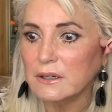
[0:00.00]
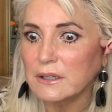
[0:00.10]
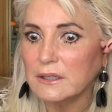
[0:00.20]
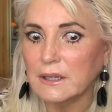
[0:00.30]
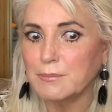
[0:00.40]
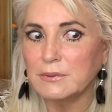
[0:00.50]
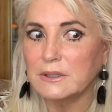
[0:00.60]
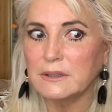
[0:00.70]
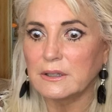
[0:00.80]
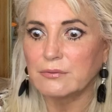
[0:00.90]
And he kept it
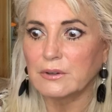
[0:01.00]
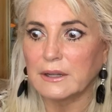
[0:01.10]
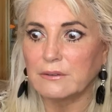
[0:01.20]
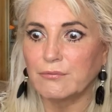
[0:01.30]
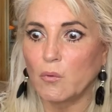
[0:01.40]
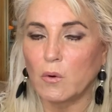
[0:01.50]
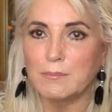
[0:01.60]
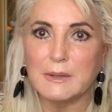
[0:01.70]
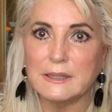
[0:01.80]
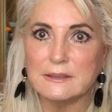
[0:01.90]
in there for like four
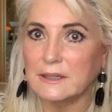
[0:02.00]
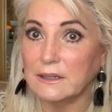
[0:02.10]
minutes.